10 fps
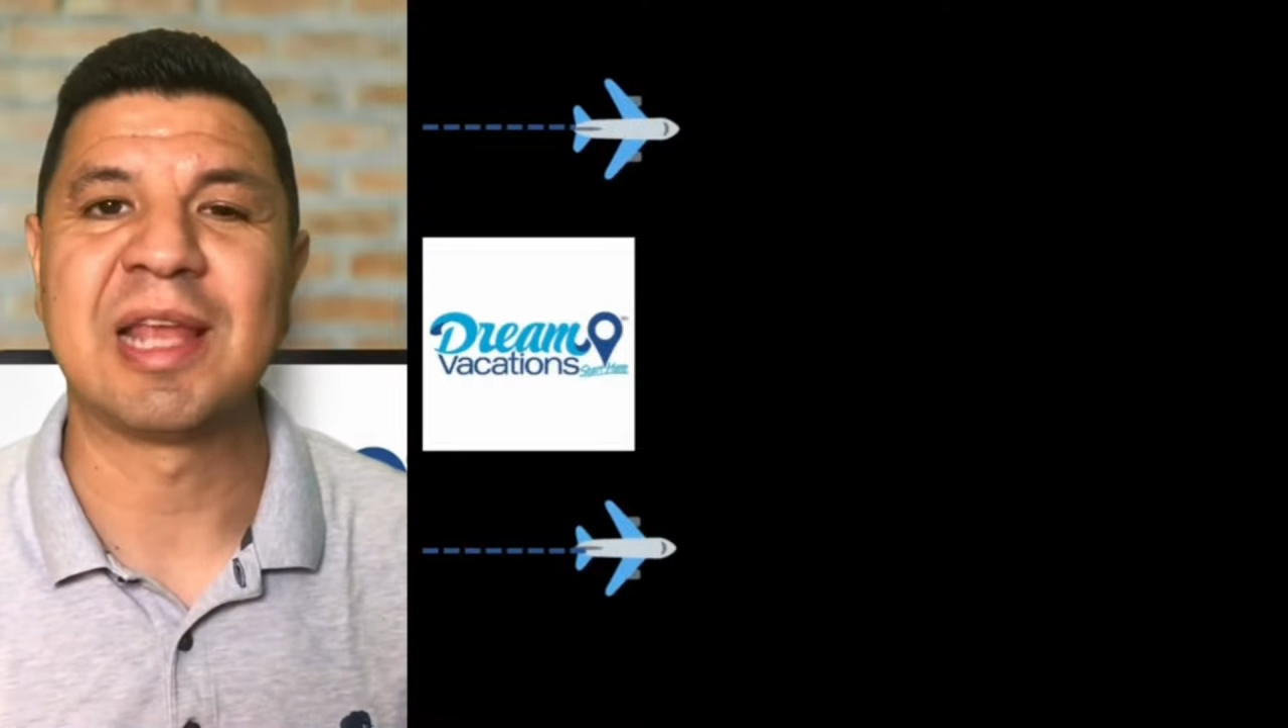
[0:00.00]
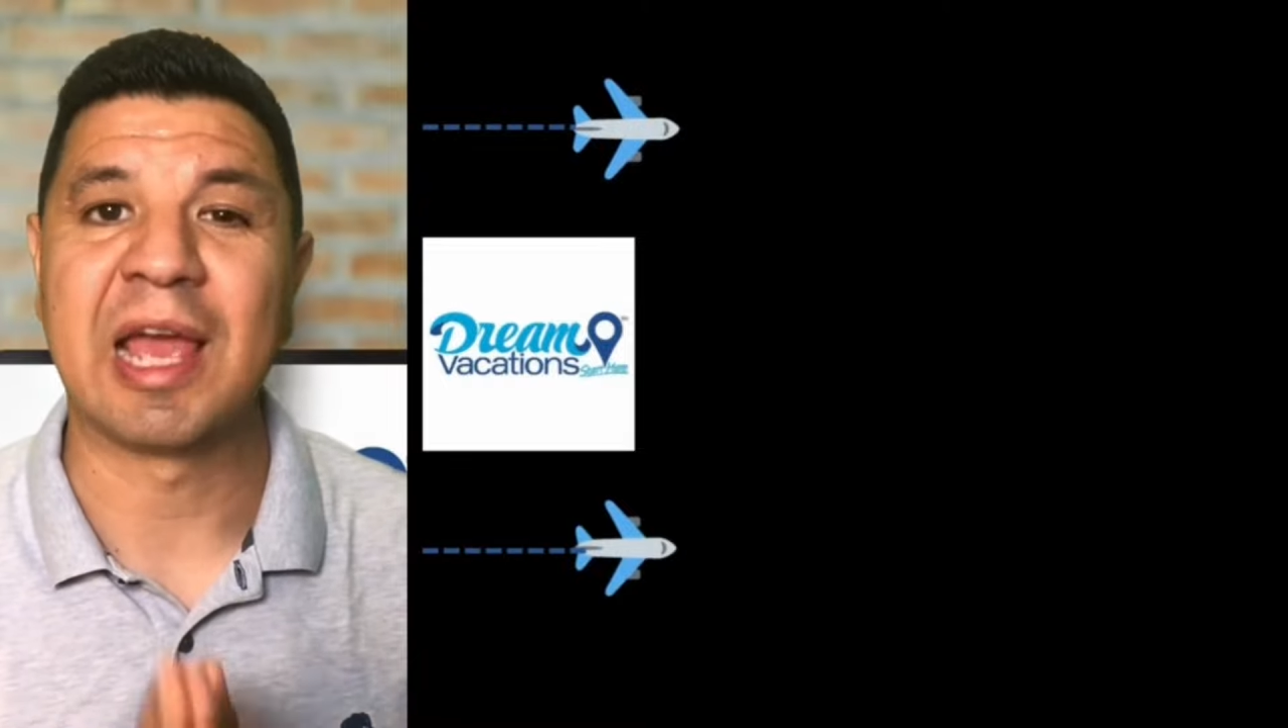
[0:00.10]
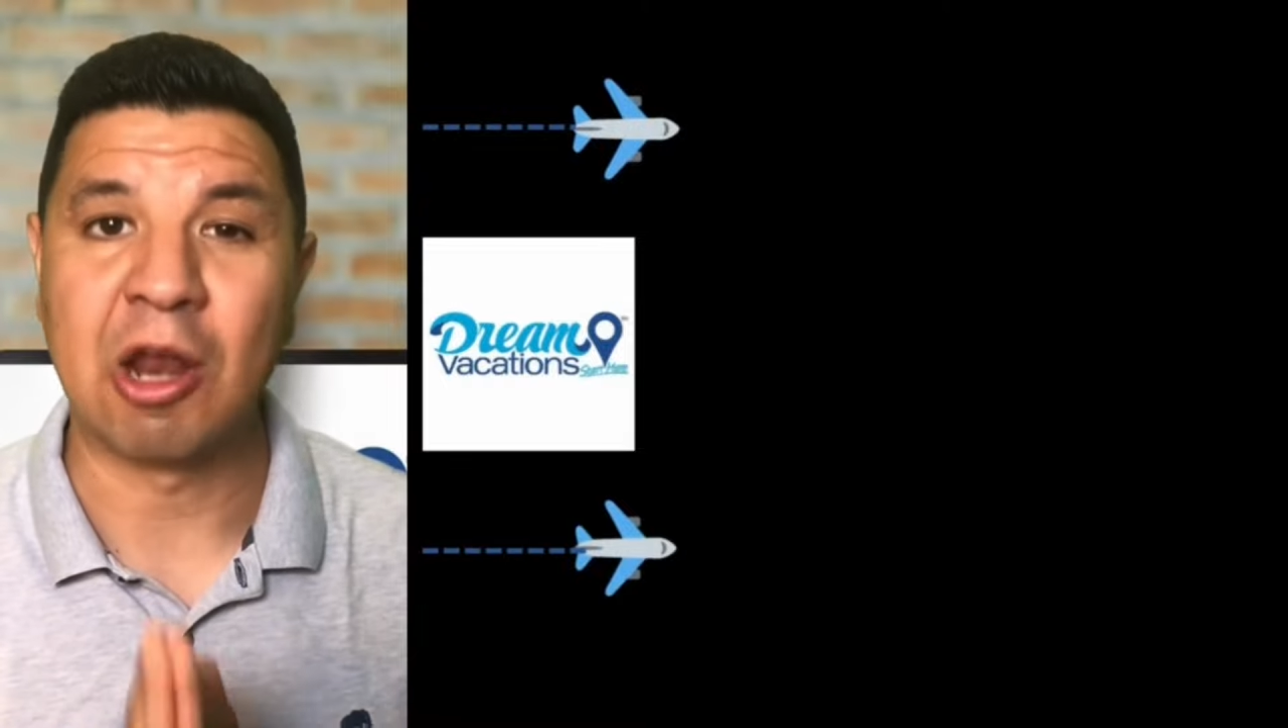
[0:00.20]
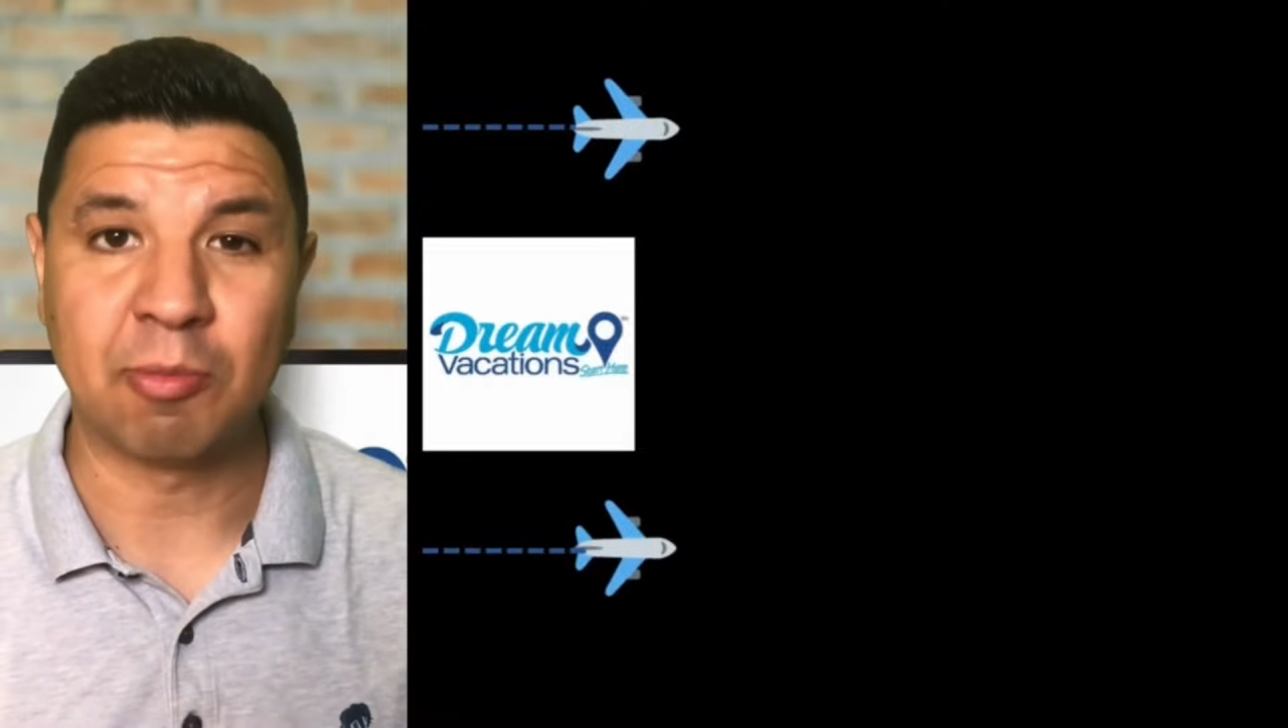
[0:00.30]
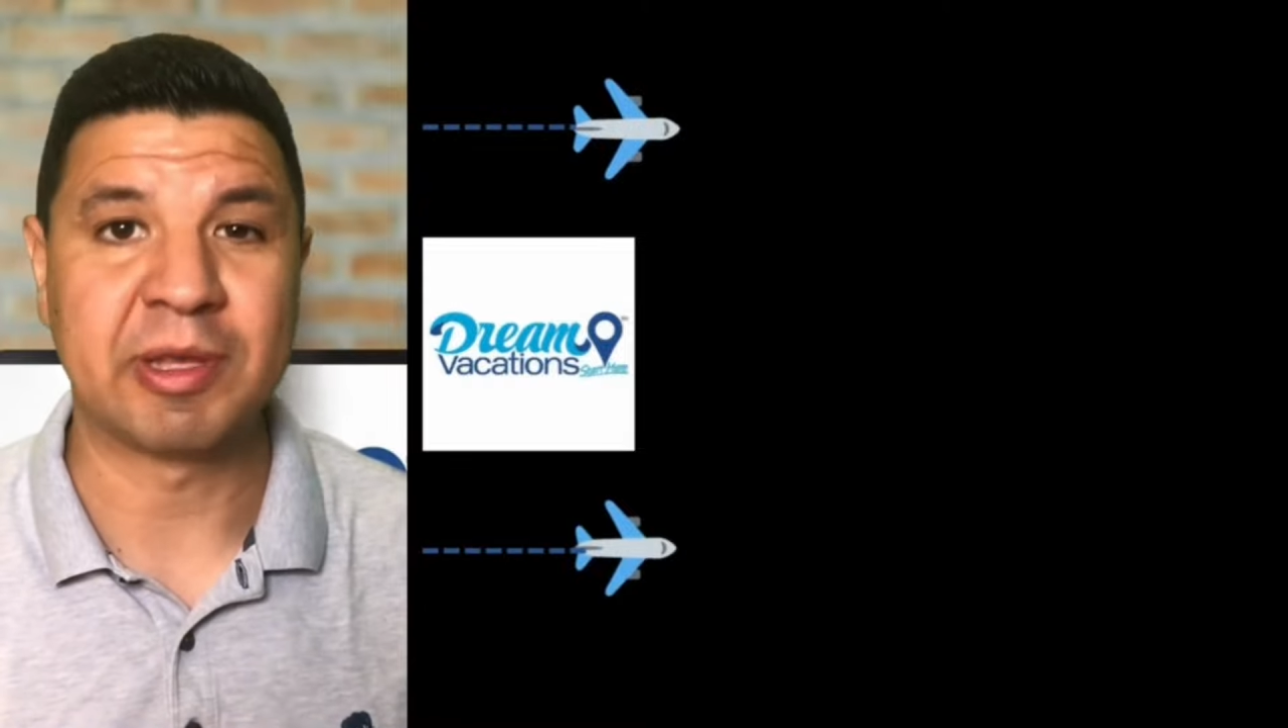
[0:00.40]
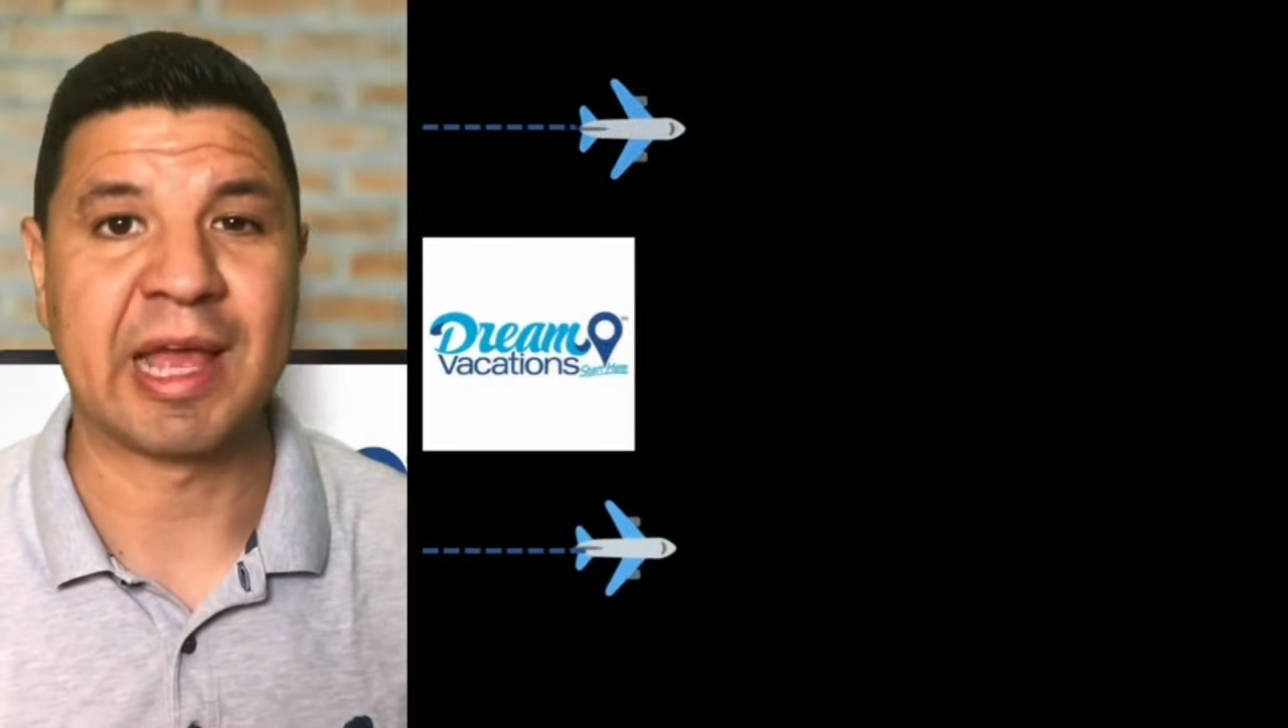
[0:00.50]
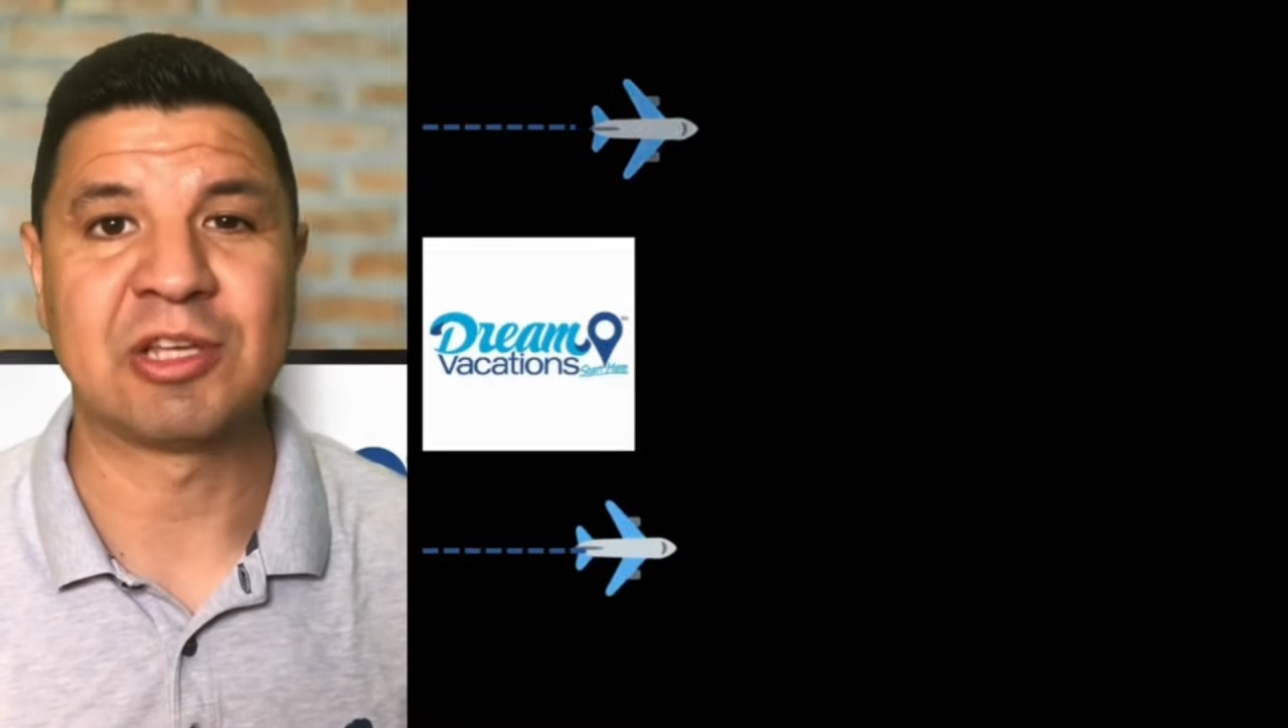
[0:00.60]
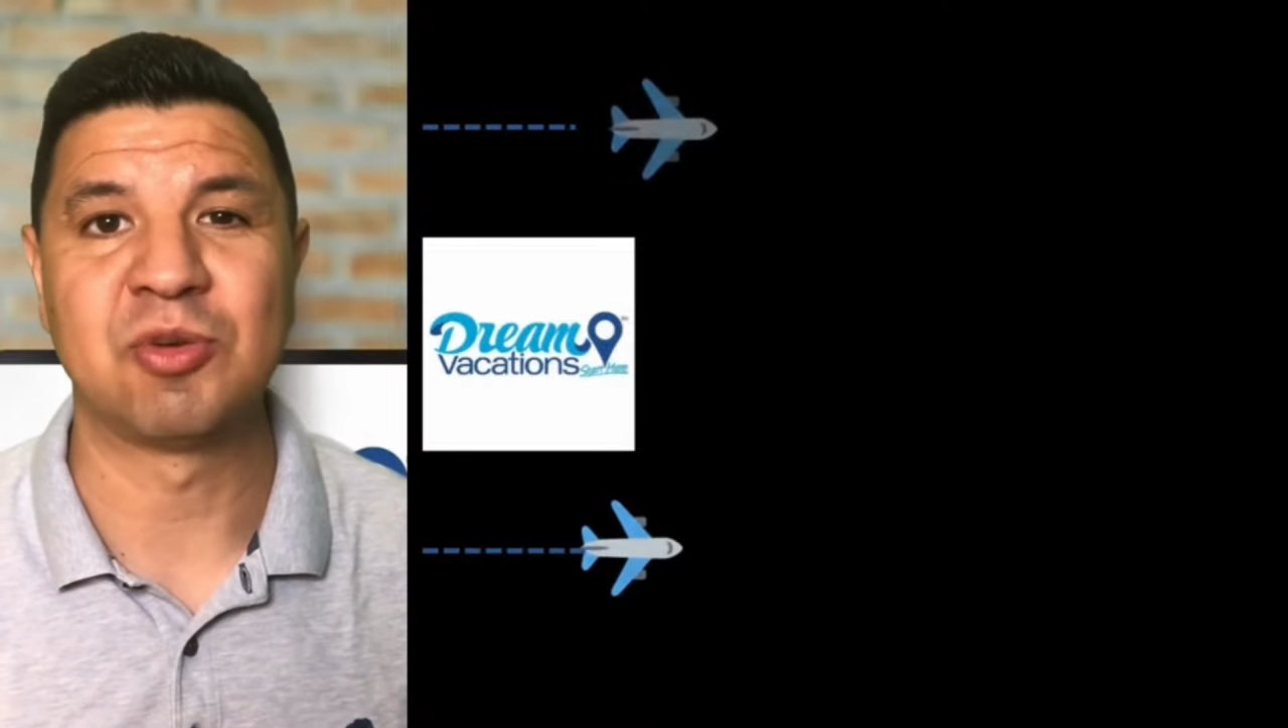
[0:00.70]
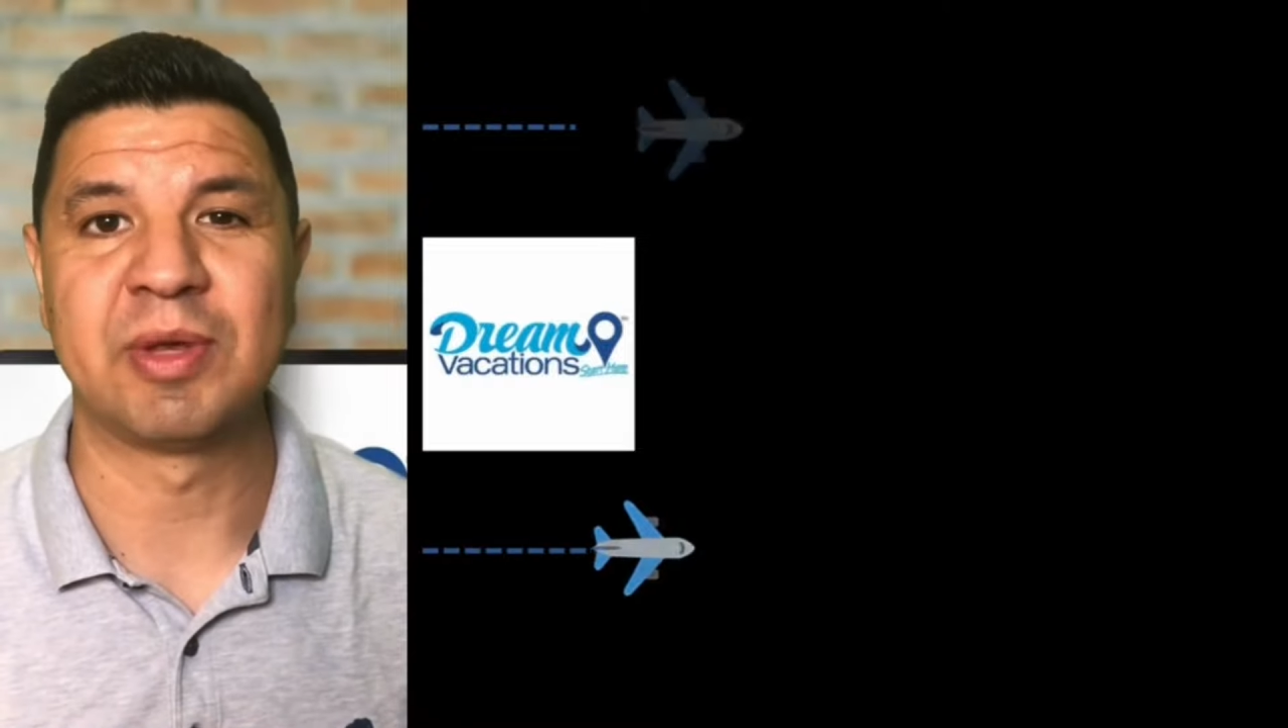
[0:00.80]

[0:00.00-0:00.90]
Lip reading: and I hope to catch you